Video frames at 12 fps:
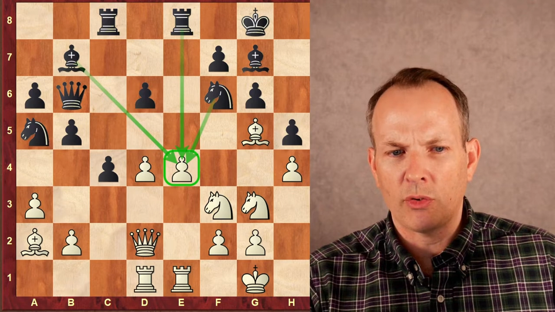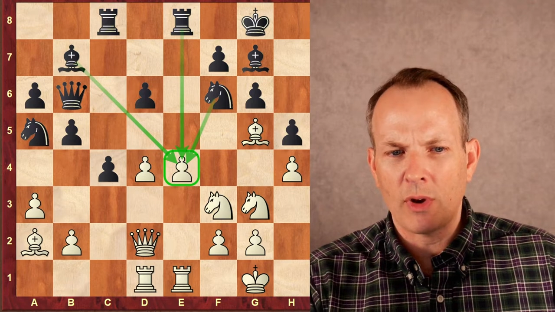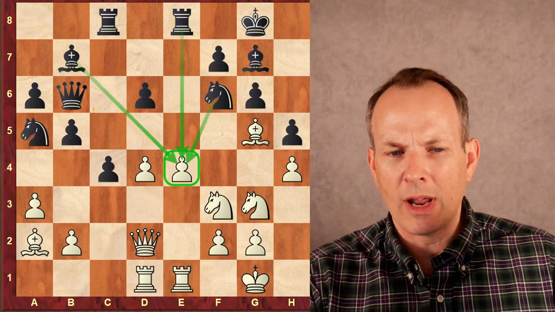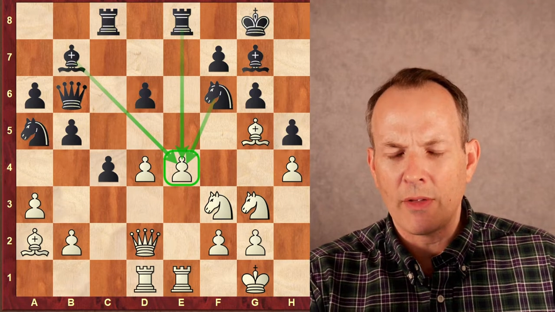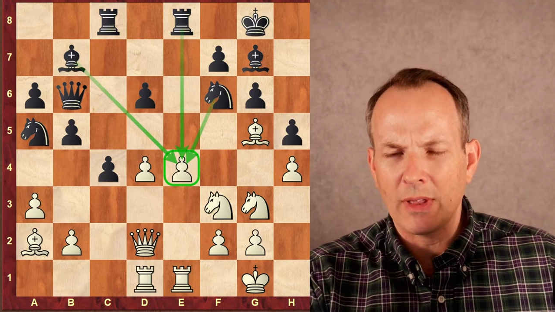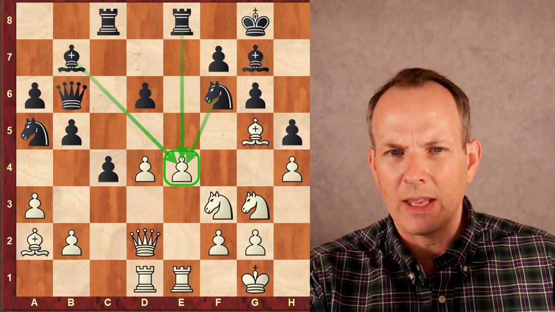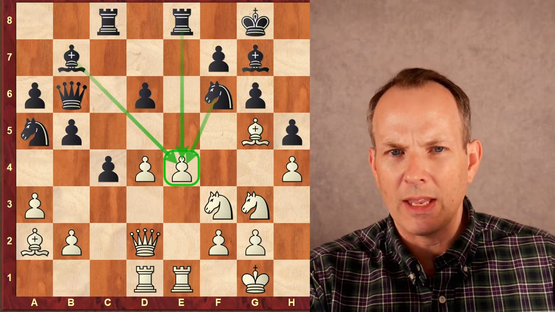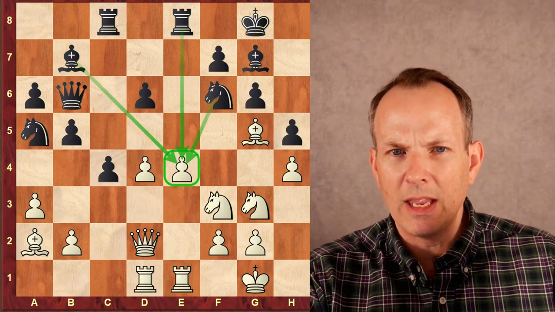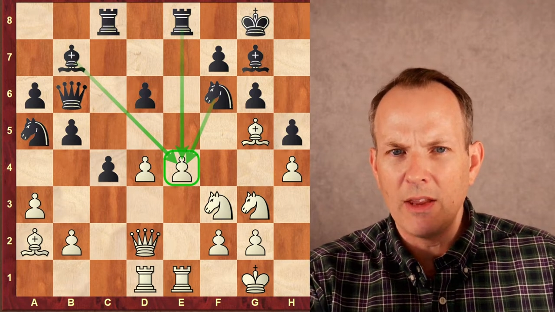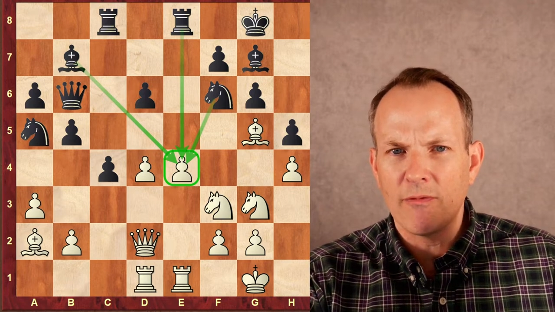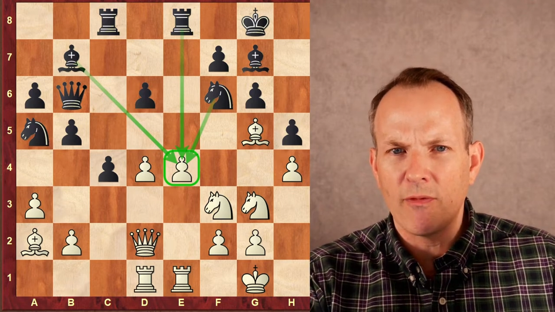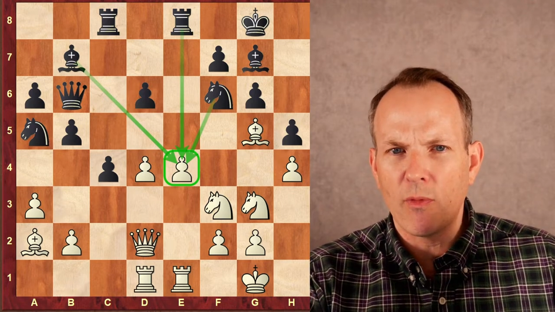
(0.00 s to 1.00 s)
so now the
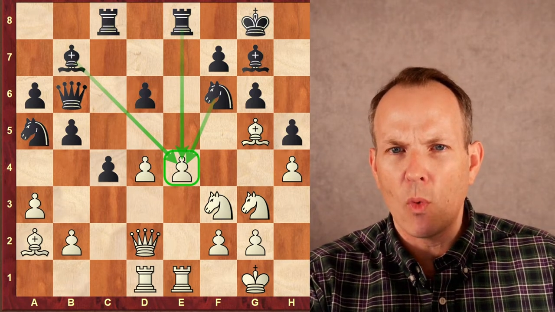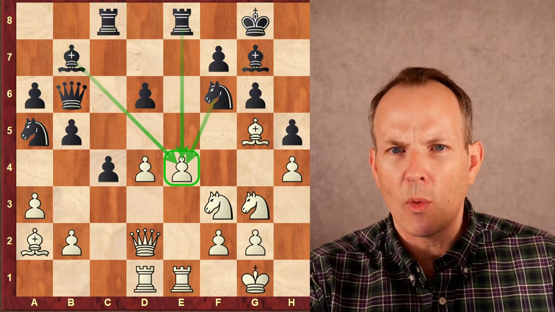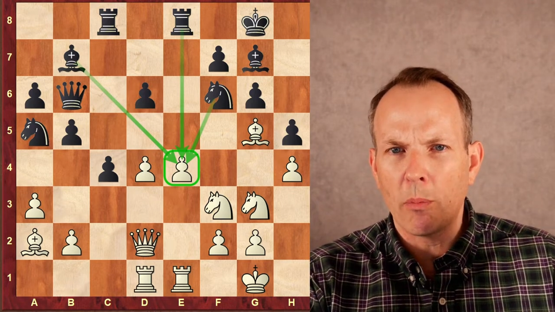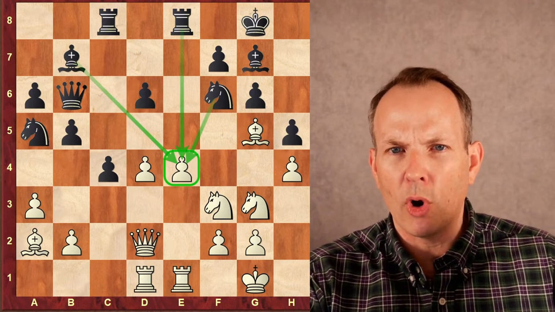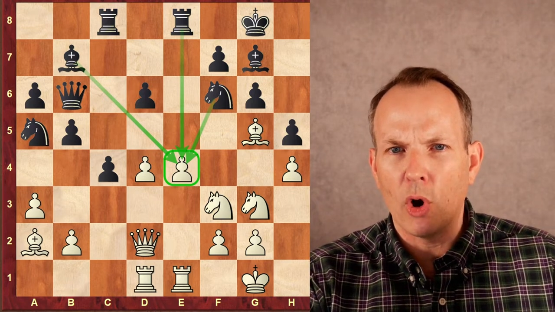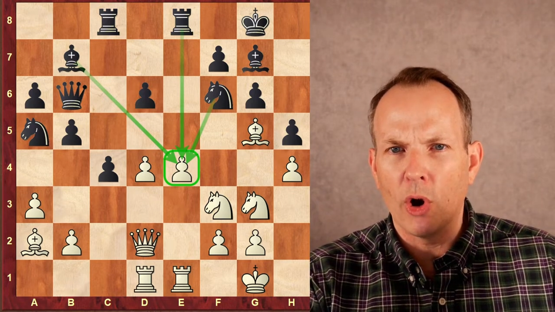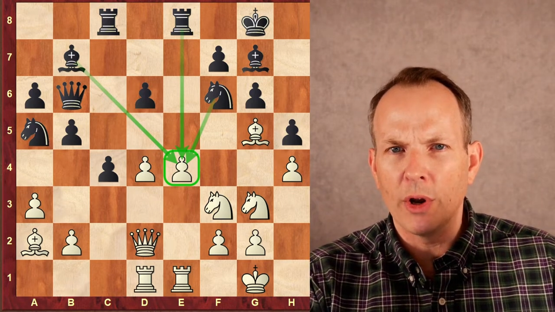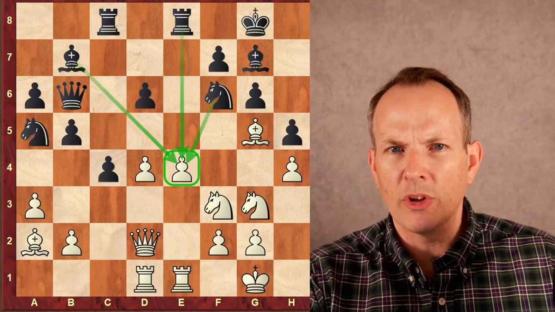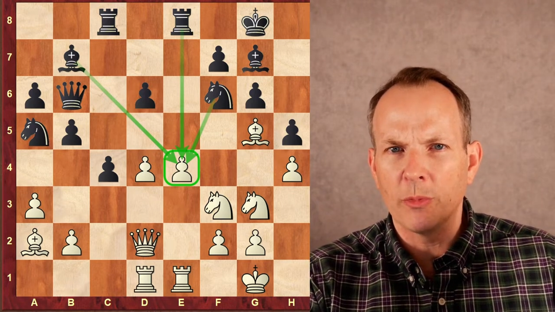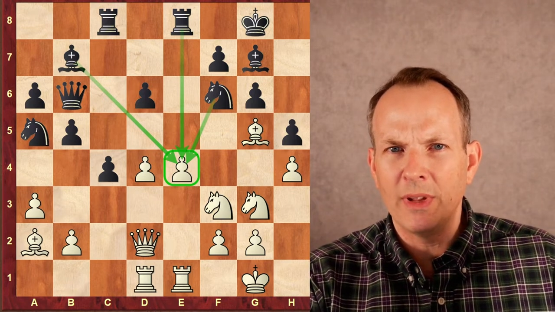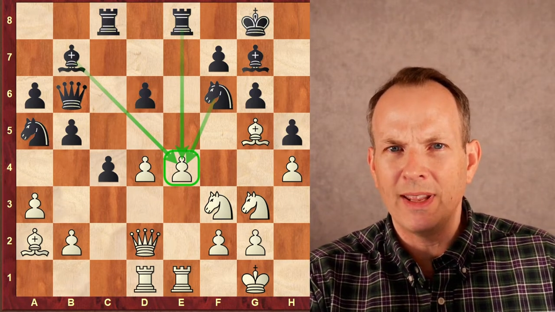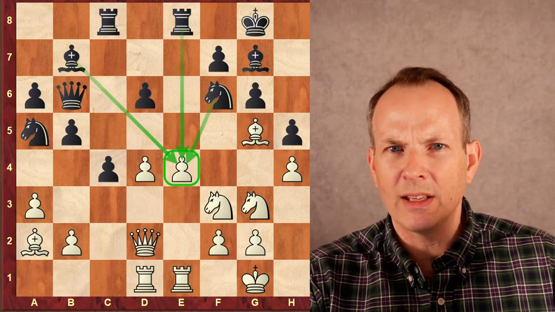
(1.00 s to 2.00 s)
e four pawn is
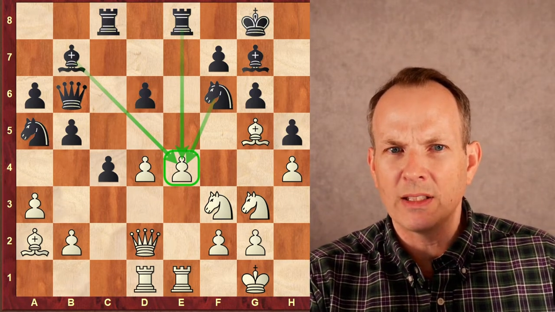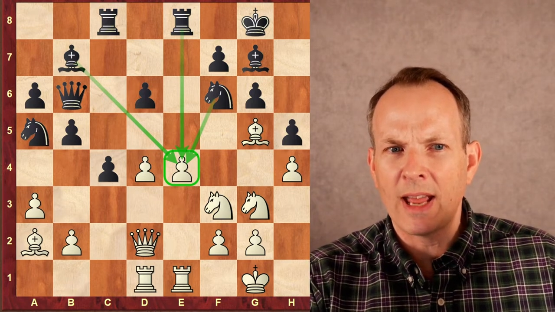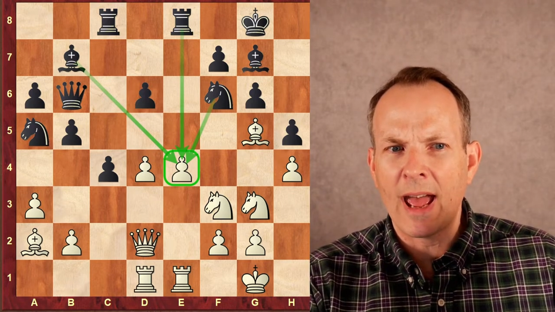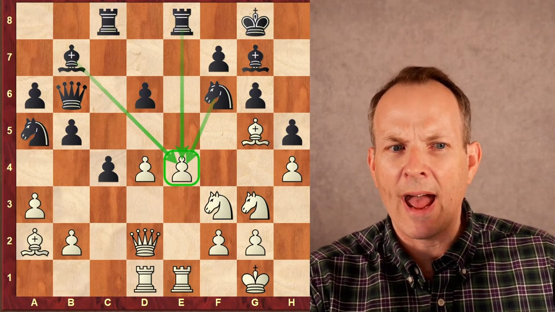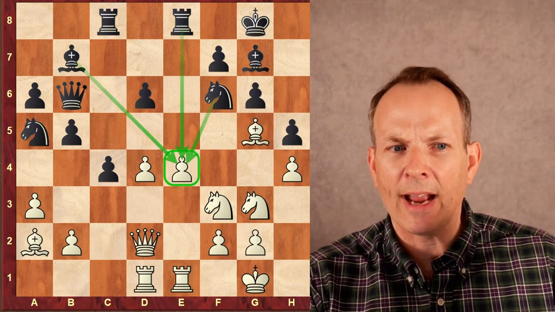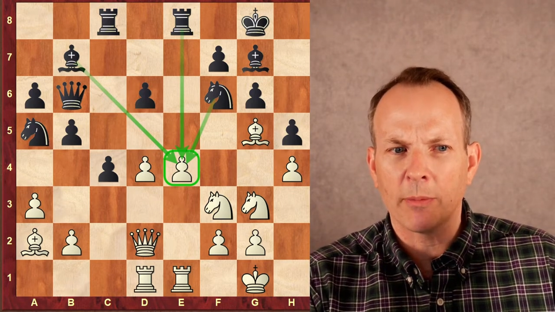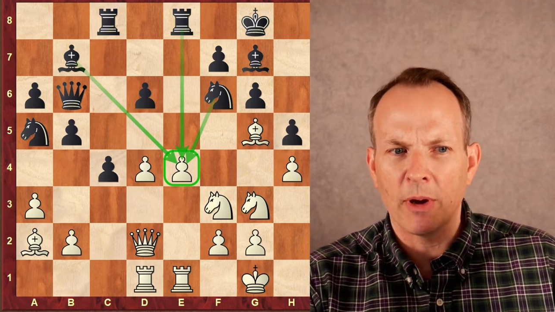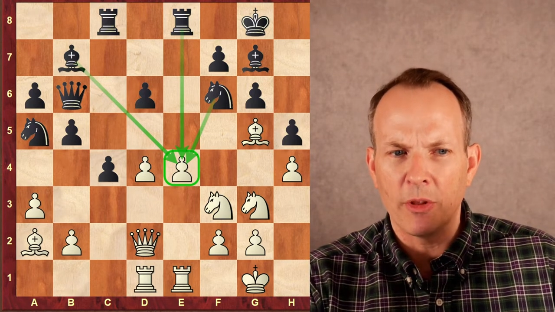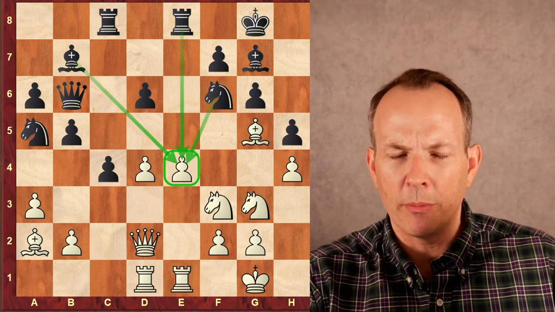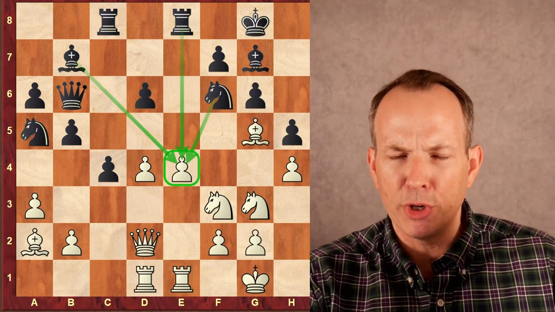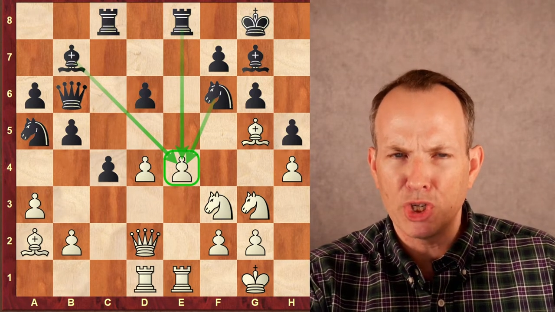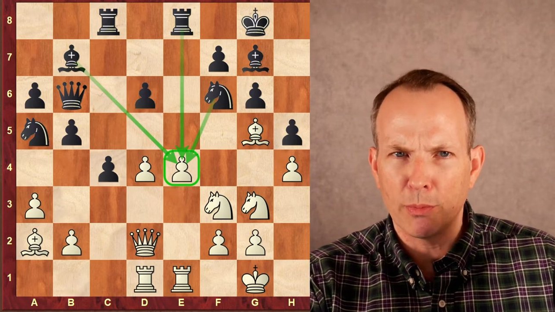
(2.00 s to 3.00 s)
being attacked by the
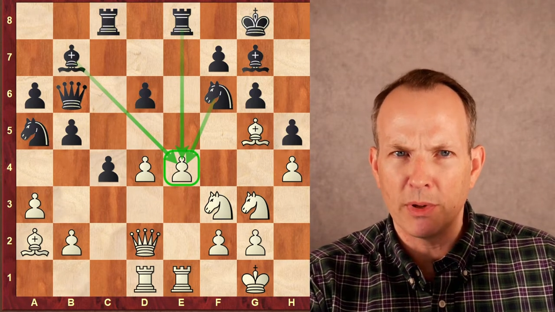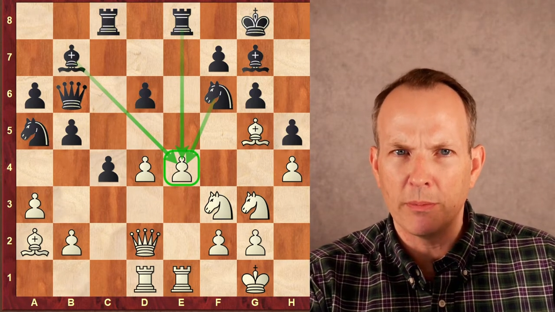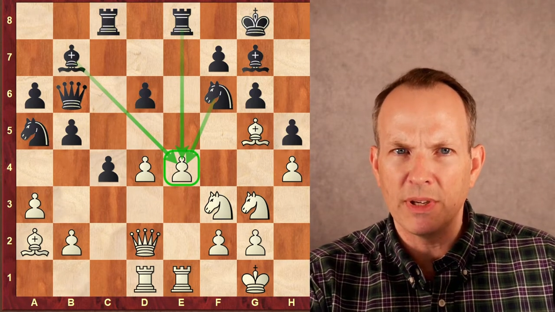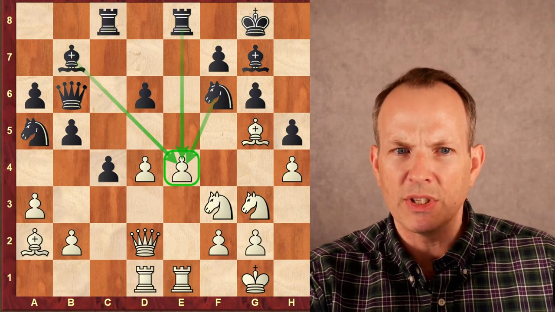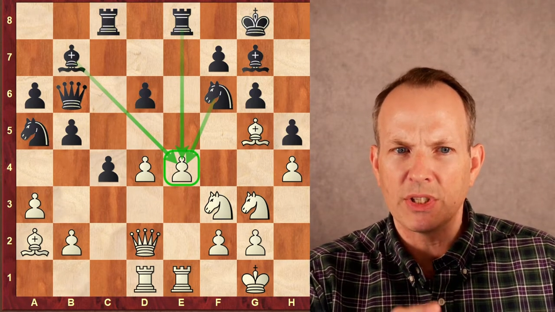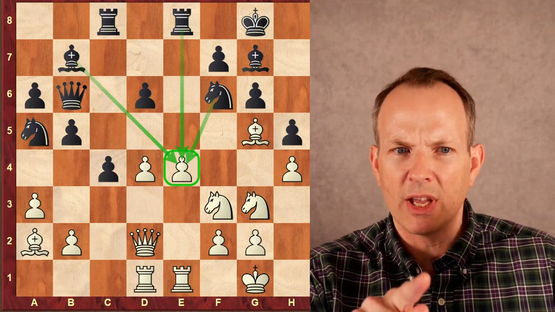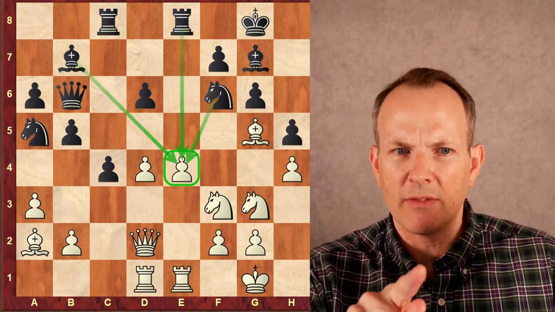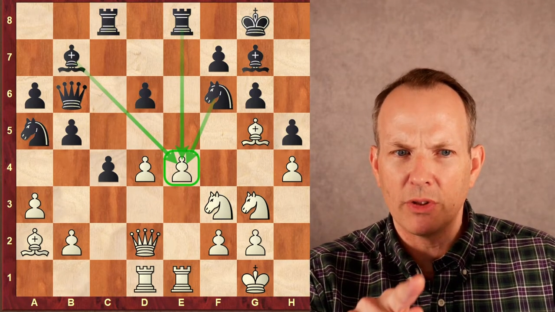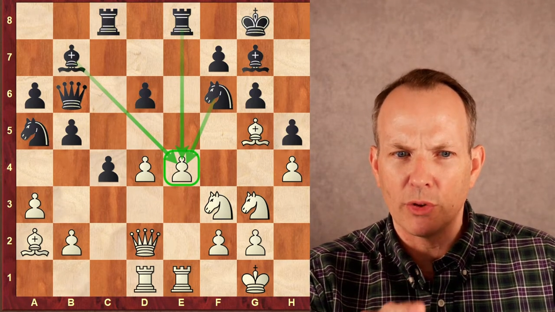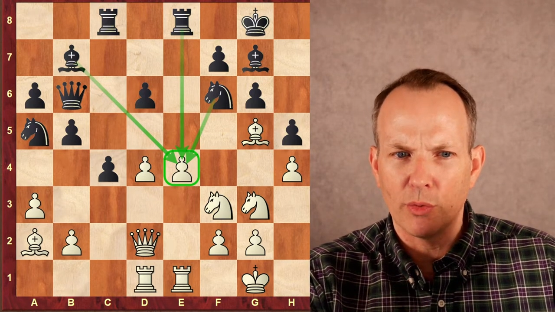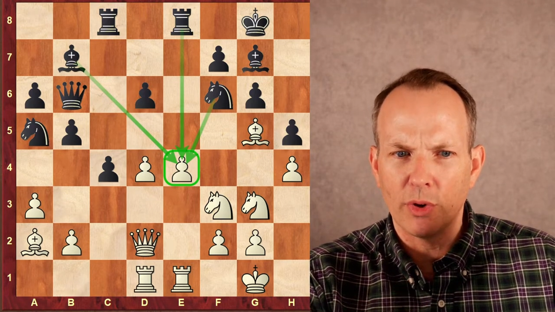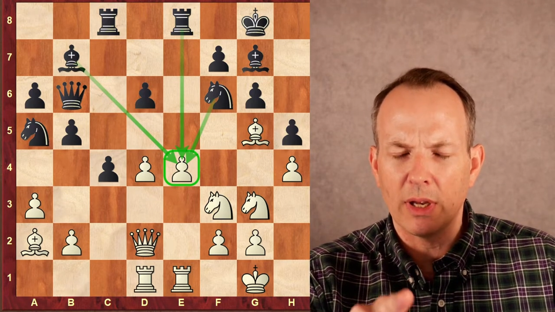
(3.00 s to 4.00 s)
bishop at b seven,
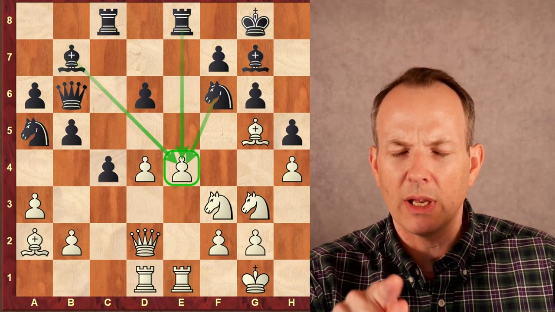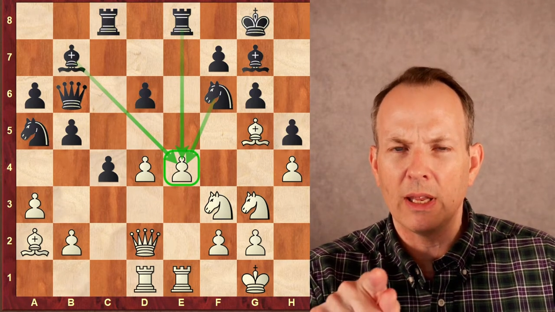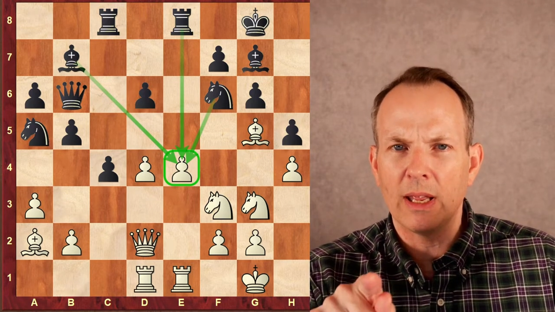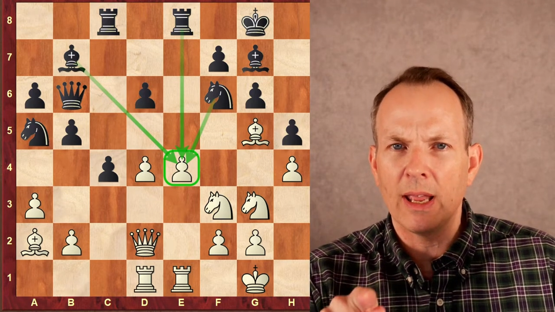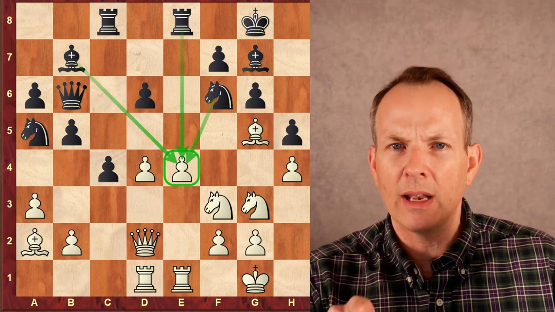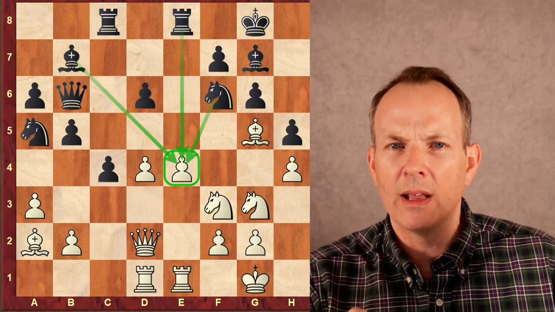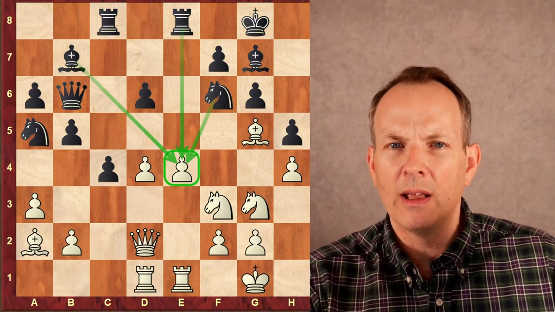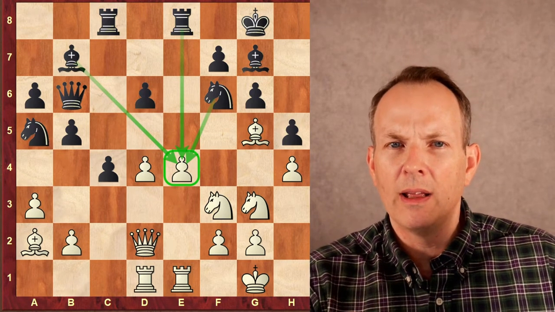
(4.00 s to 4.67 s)
the rook at e eight,